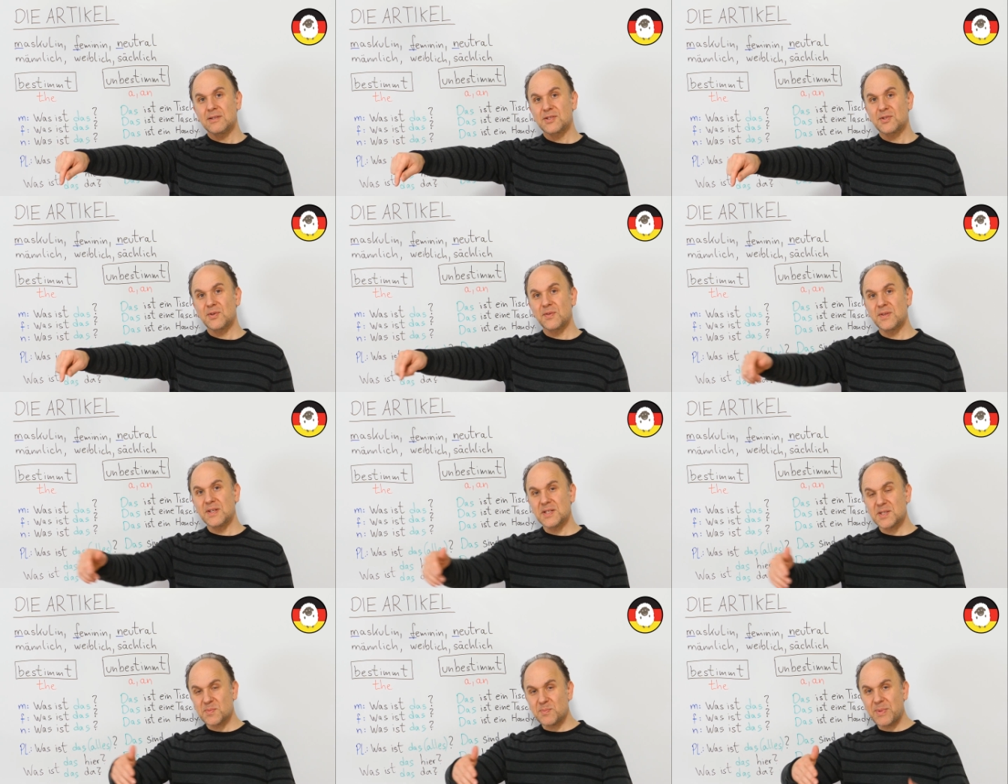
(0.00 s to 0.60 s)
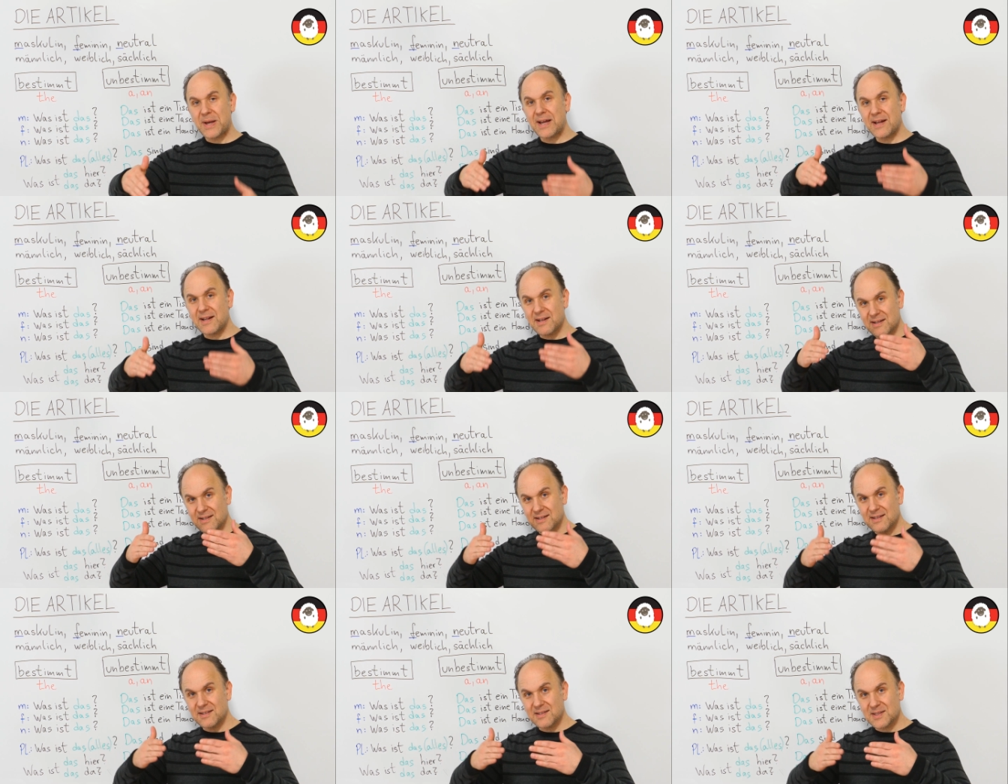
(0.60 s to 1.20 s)
So this
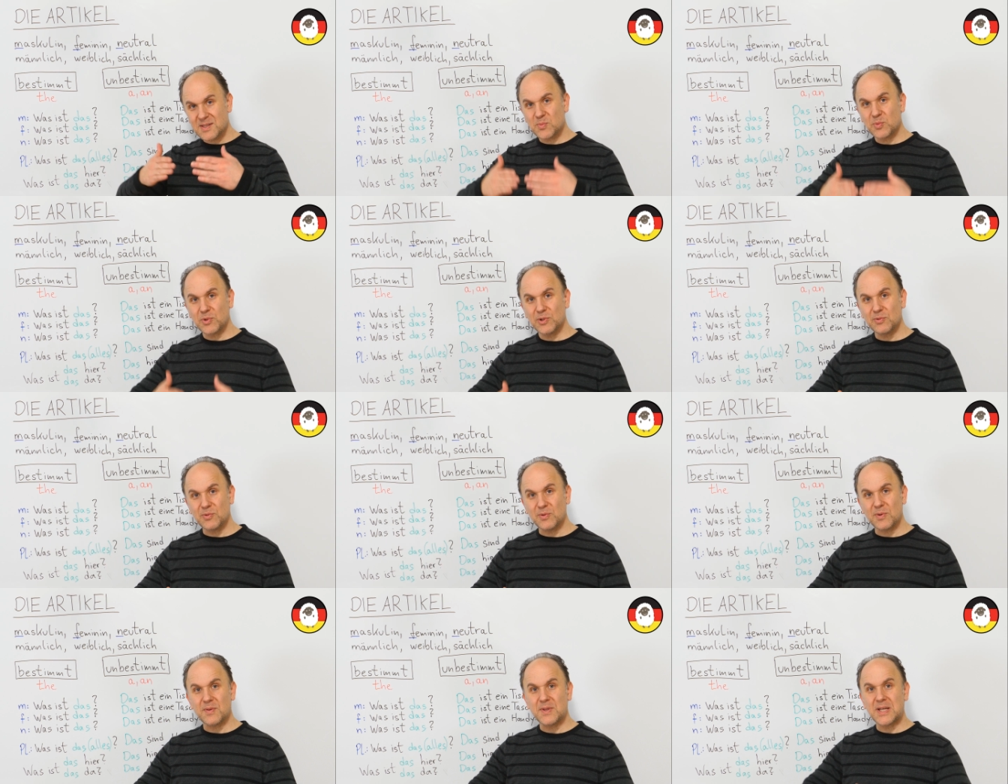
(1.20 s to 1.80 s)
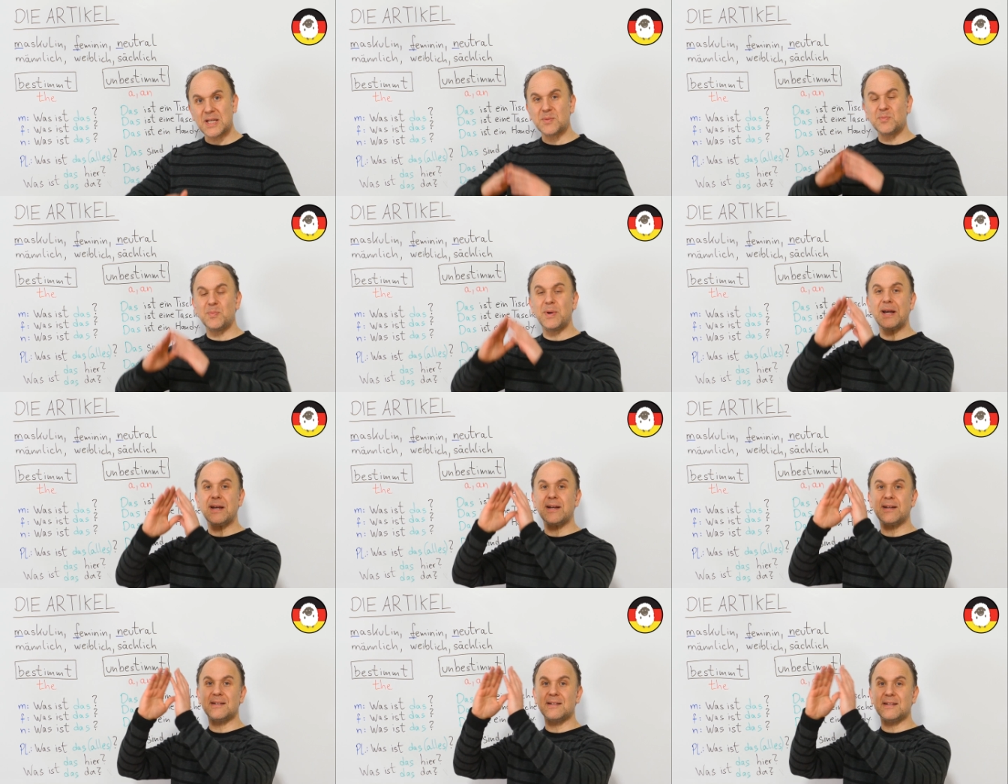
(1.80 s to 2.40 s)
bag is blue. That
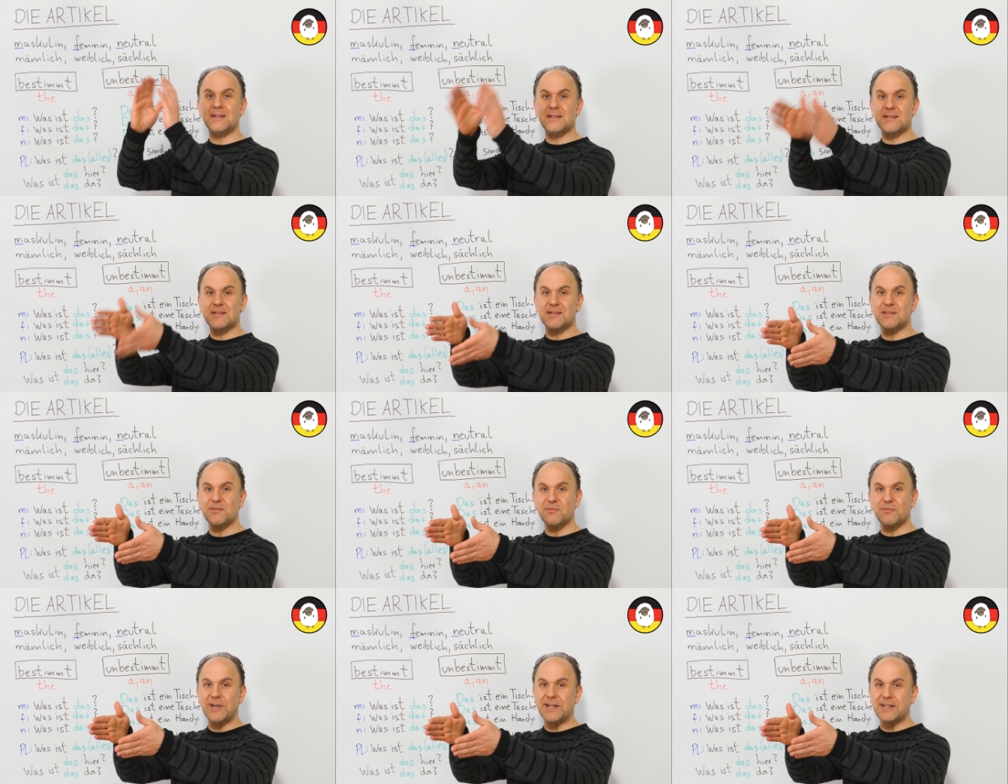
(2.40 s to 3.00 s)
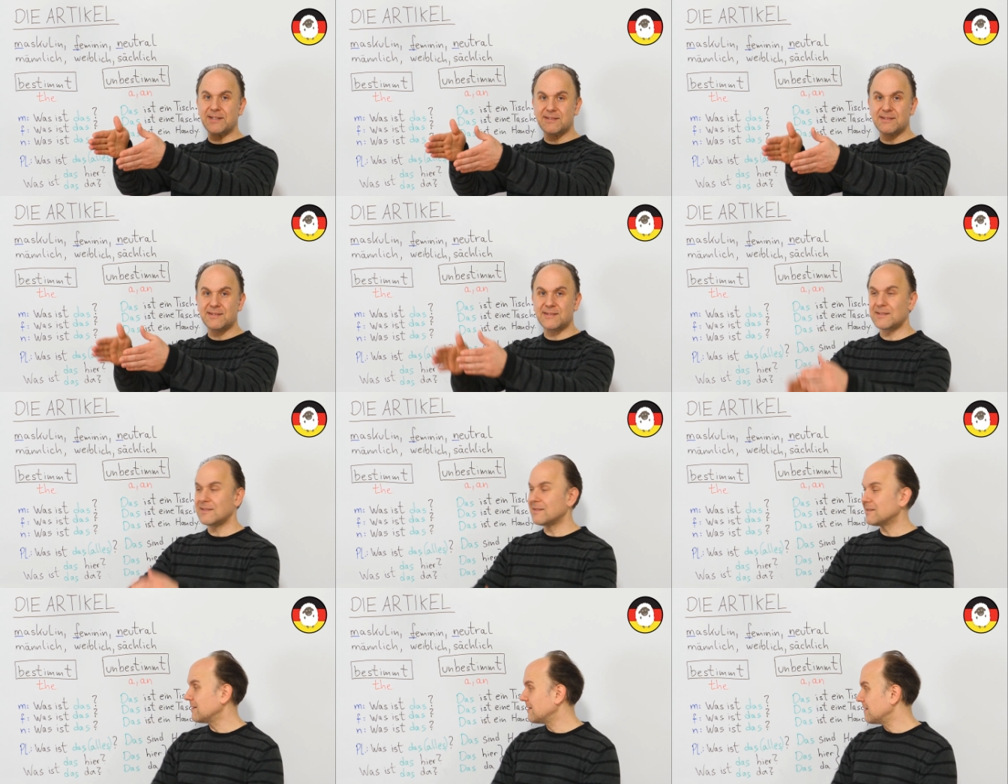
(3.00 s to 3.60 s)
bag is red.
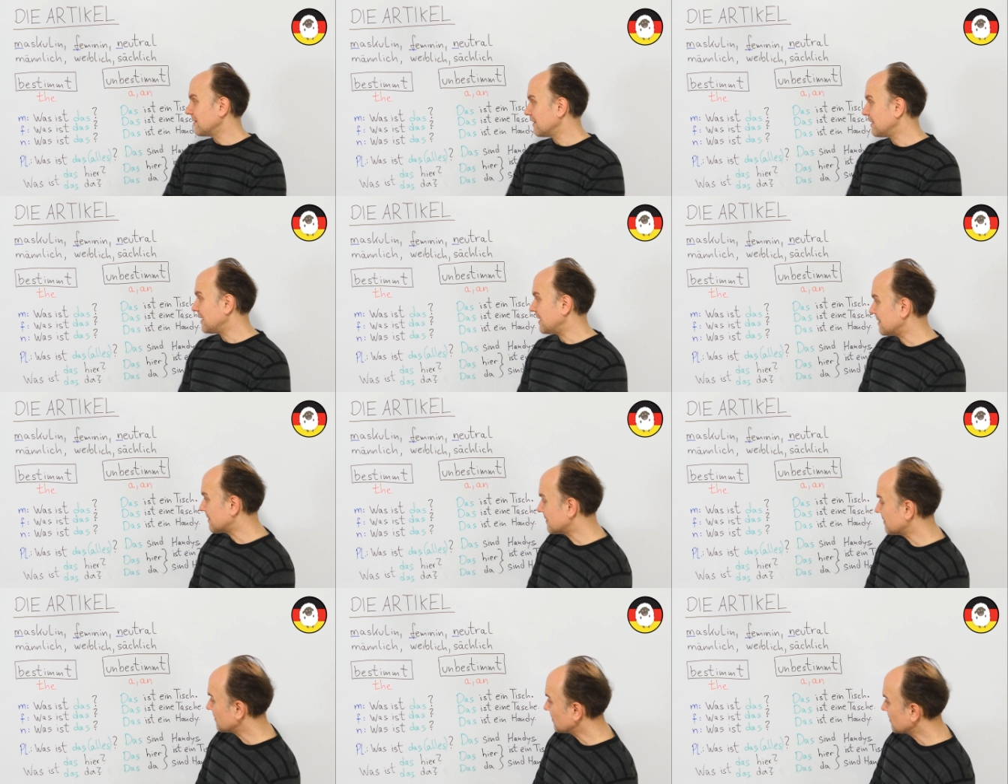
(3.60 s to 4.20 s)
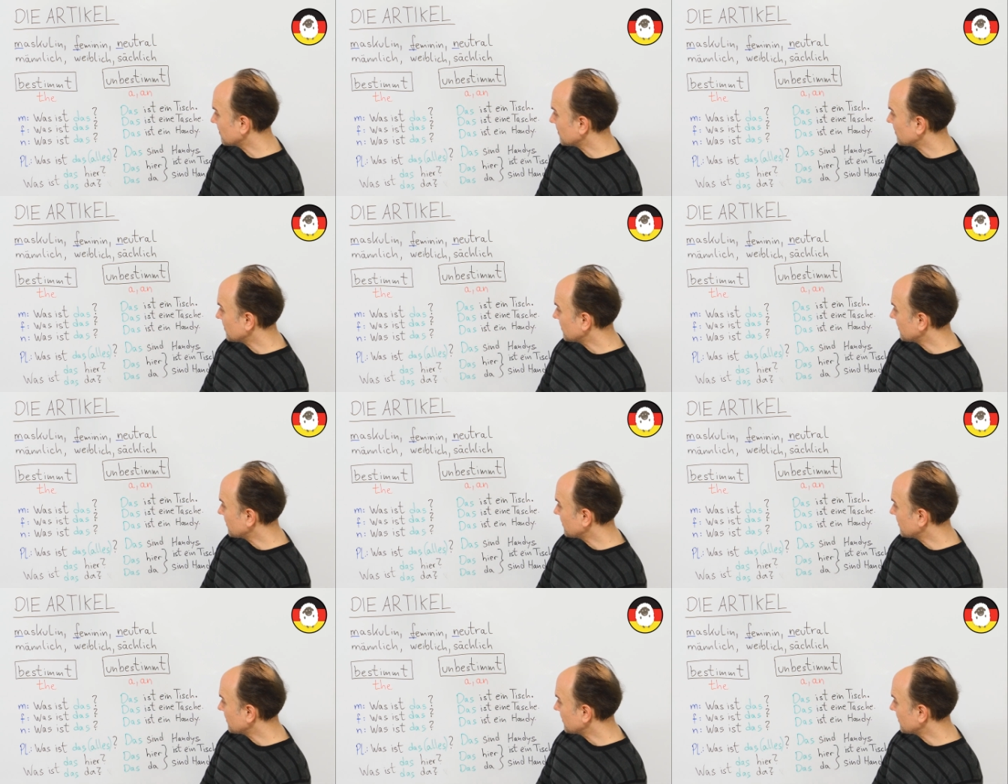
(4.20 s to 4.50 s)
Yes.